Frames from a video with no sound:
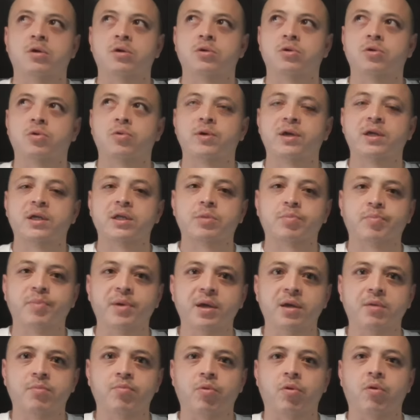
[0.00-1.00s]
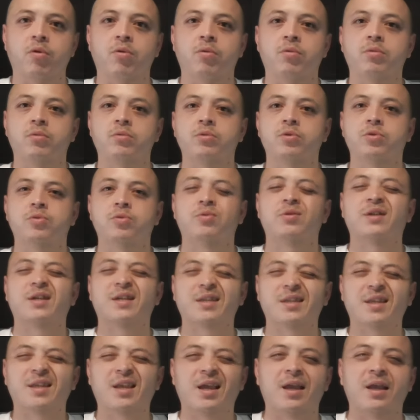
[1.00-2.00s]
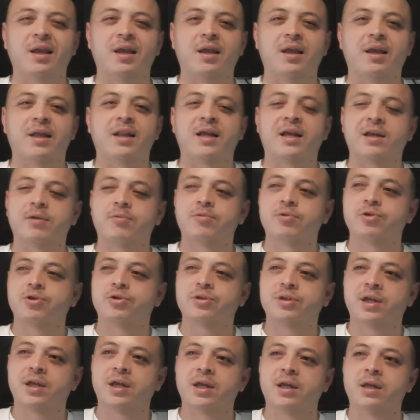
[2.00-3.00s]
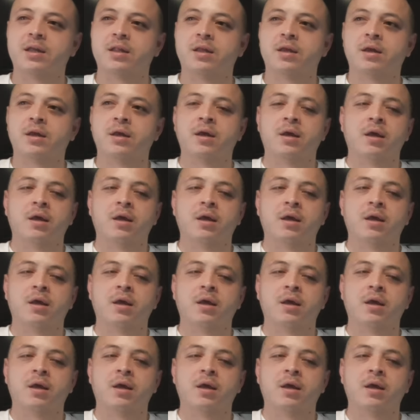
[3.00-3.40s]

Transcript: So we can speak, bro, to an extent. And I get what you're saying.